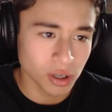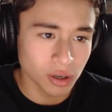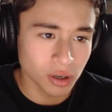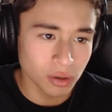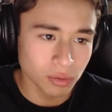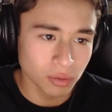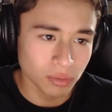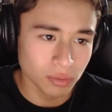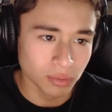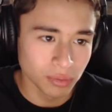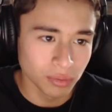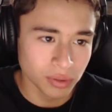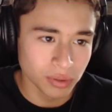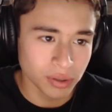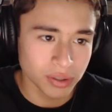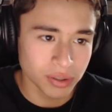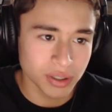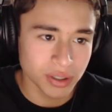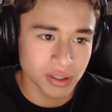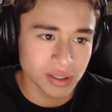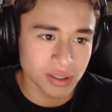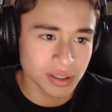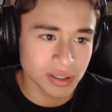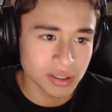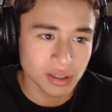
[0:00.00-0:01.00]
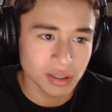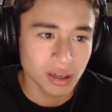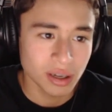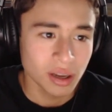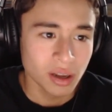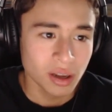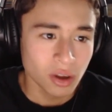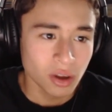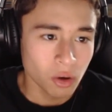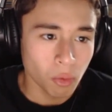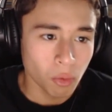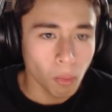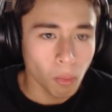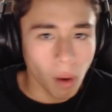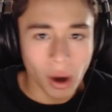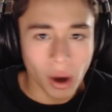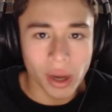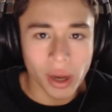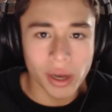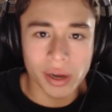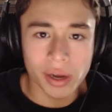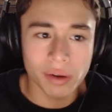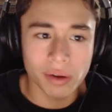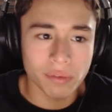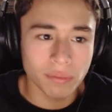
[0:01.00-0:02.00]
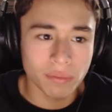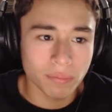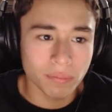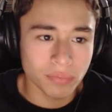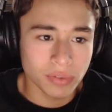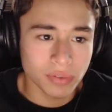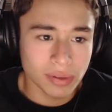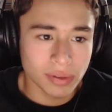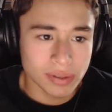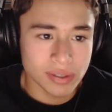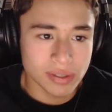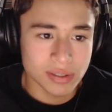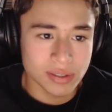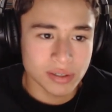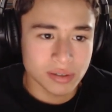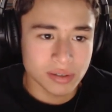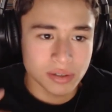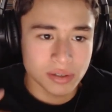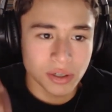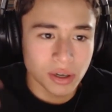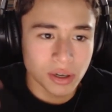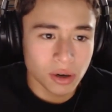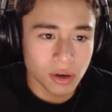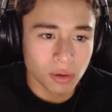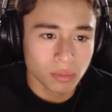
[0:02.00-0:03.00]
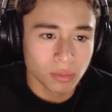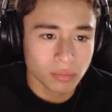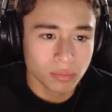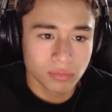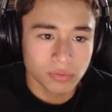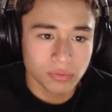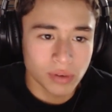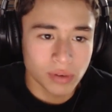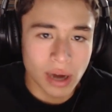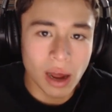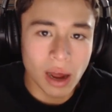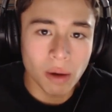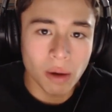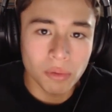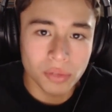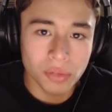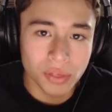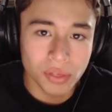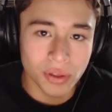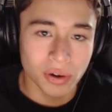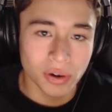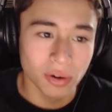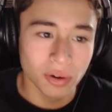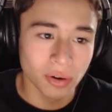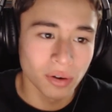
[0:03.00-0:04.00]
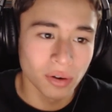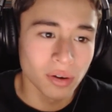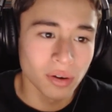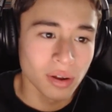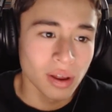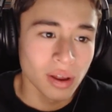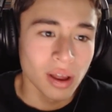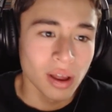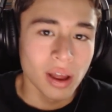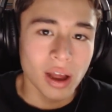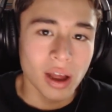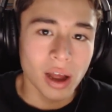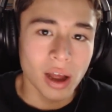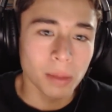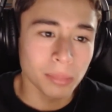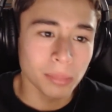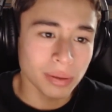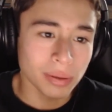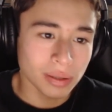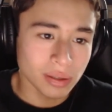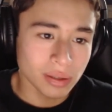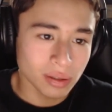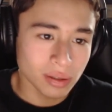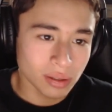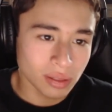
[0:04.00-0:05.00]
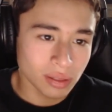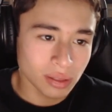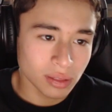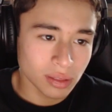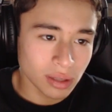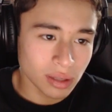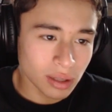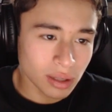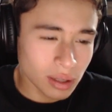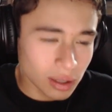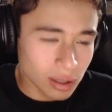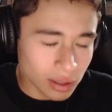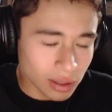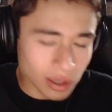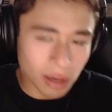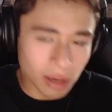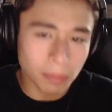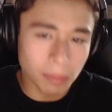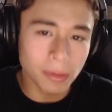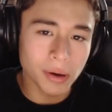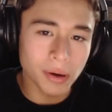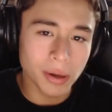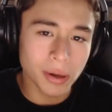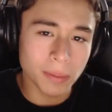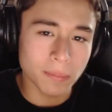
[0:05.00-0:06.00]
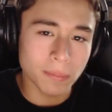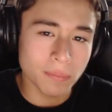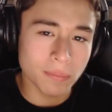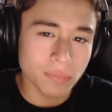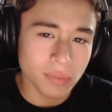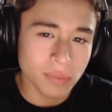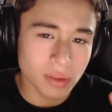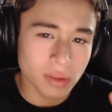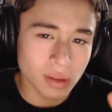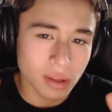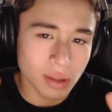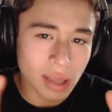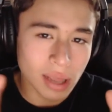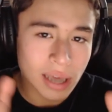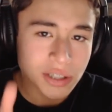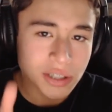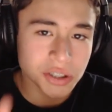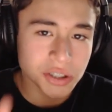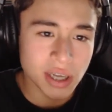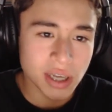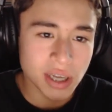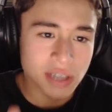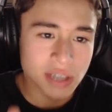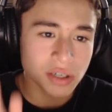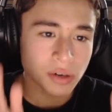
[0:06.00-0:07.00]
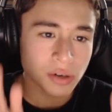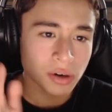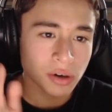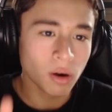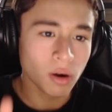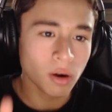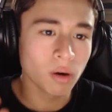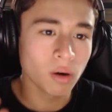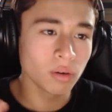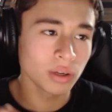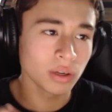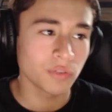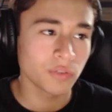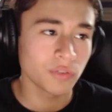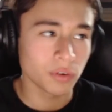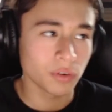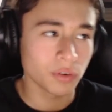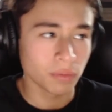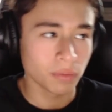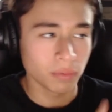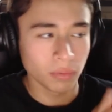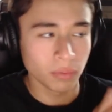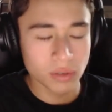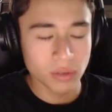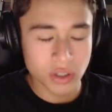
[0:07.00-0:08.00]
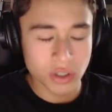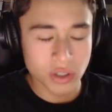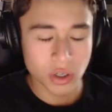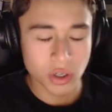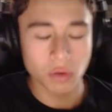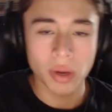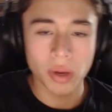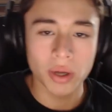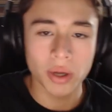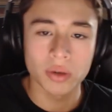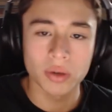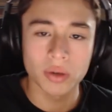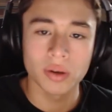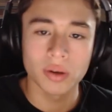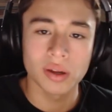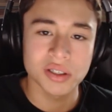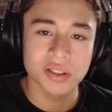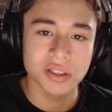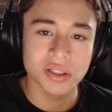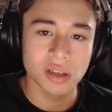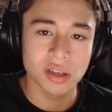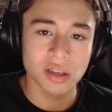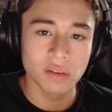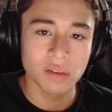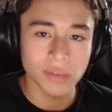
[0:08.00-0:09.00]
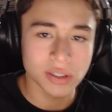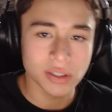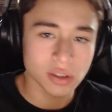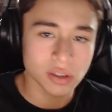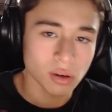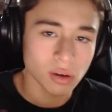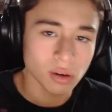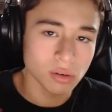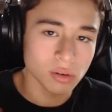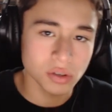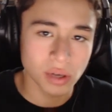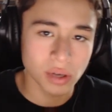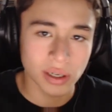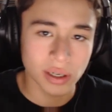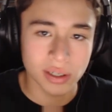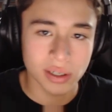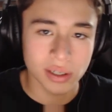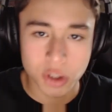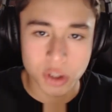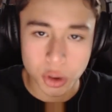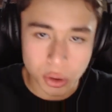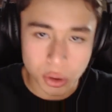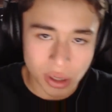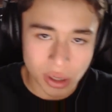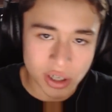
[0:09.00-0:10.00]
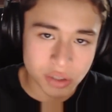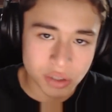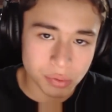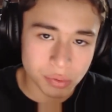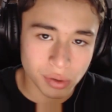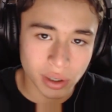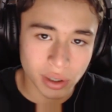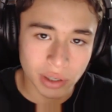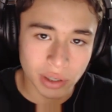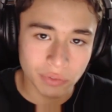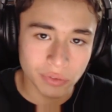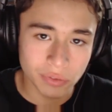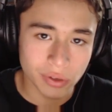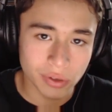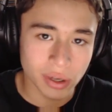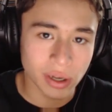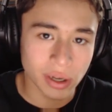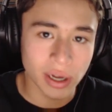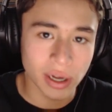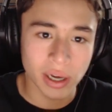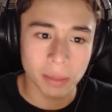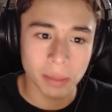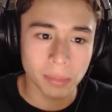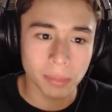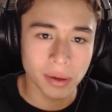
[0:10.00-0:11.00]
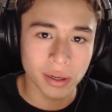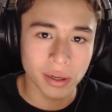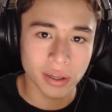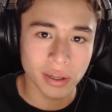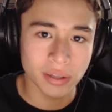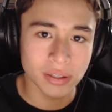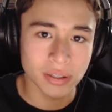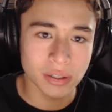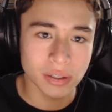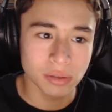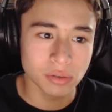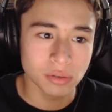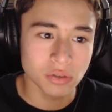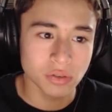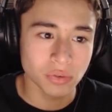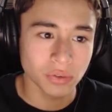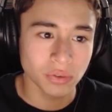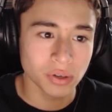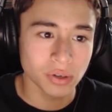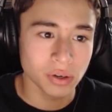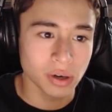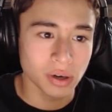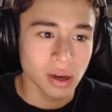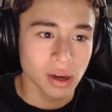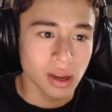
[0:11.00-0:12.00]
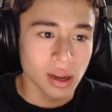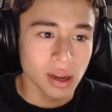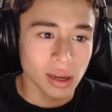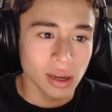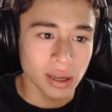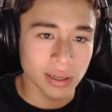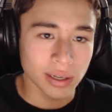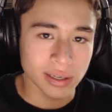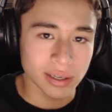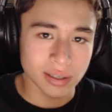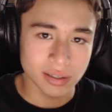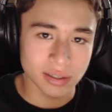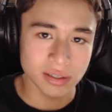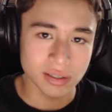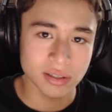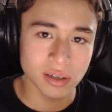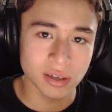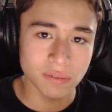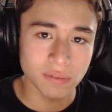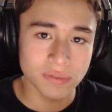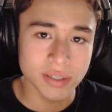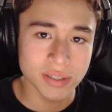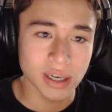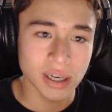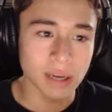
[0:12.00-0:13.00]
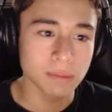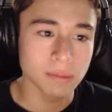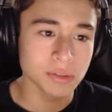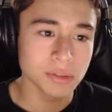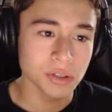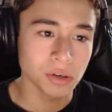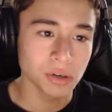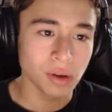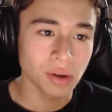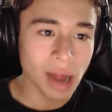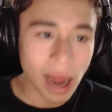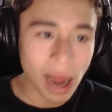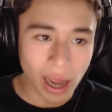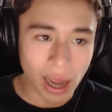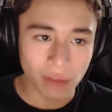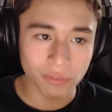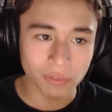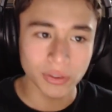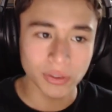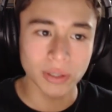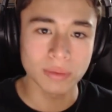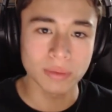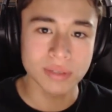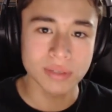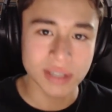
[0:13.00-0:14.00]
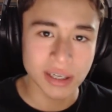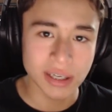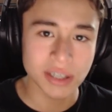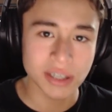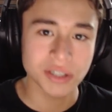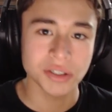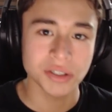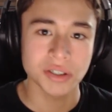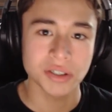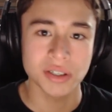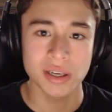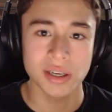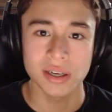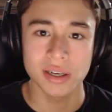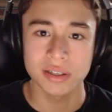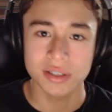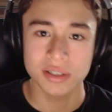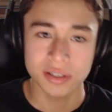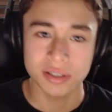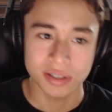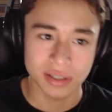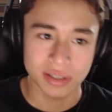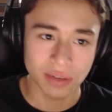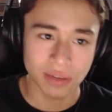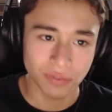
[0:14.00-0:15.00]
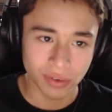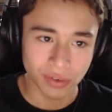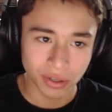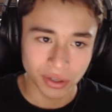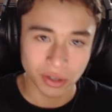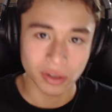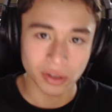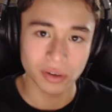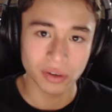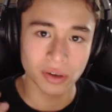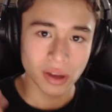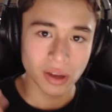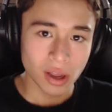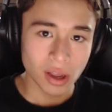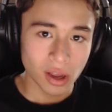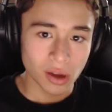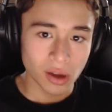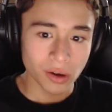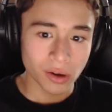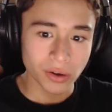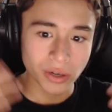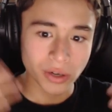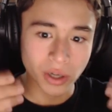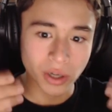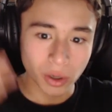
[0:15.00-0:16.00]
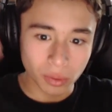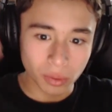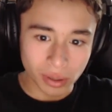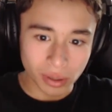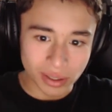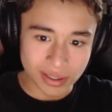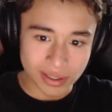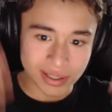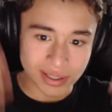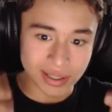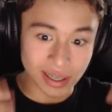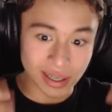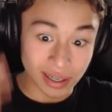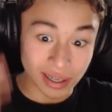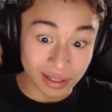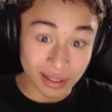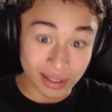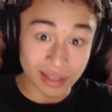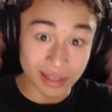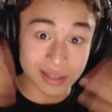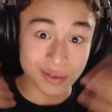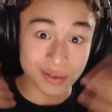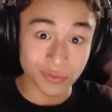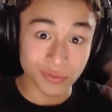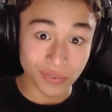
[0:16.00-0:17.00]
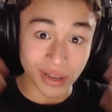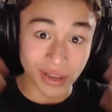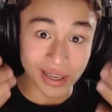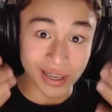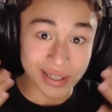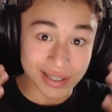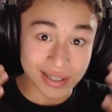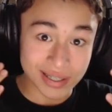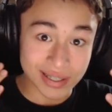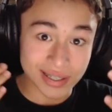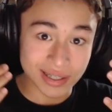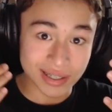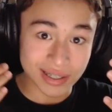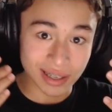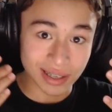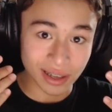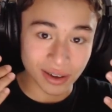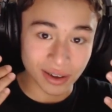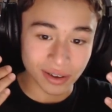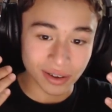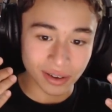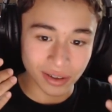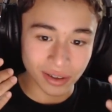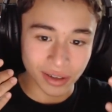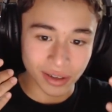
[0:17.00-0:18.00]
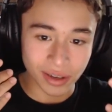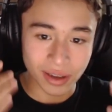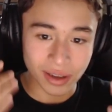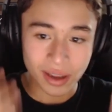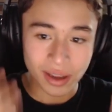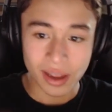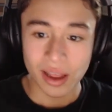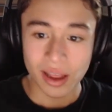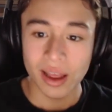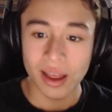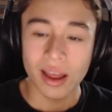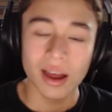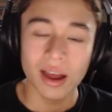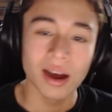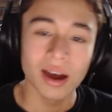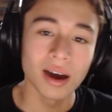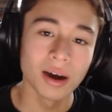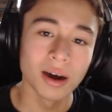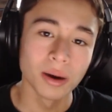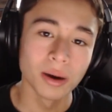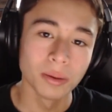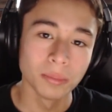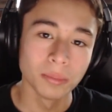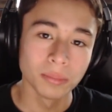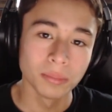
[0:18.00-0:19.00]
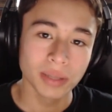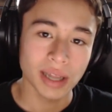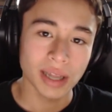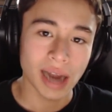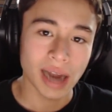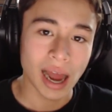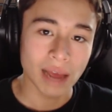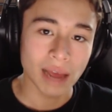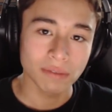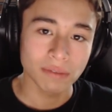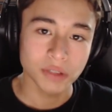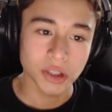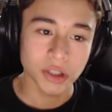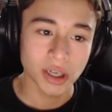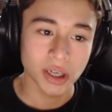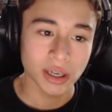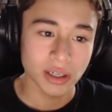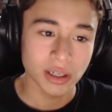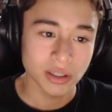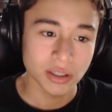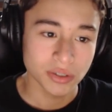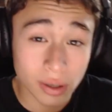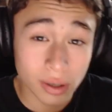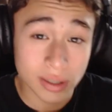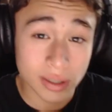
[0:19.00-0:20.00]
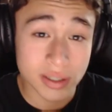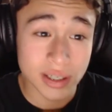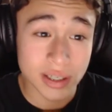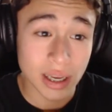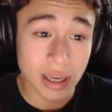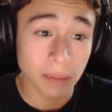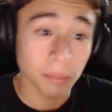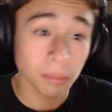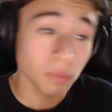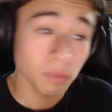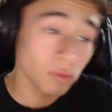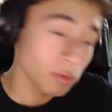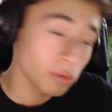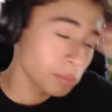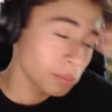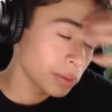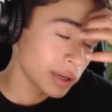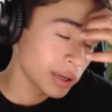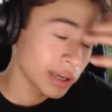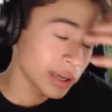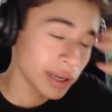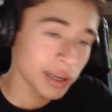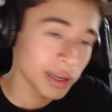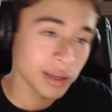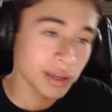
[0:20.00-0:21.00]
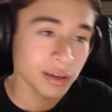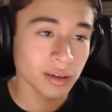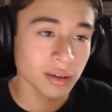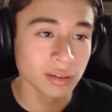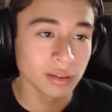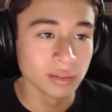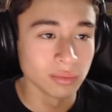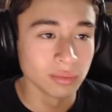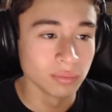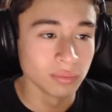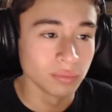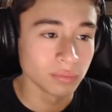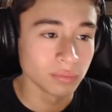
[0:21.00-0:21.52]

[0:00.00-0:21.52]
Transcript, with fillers: toned, or just wanted it just, you know, for health and all. I mean, think about it. Exercise aren't only for losing weight and all that stuff. It's also like a stress reliever that anybody can use when they're like in tough times and all. I've used exercise because definitely can notice in this face literally that I've changed. A good example would be like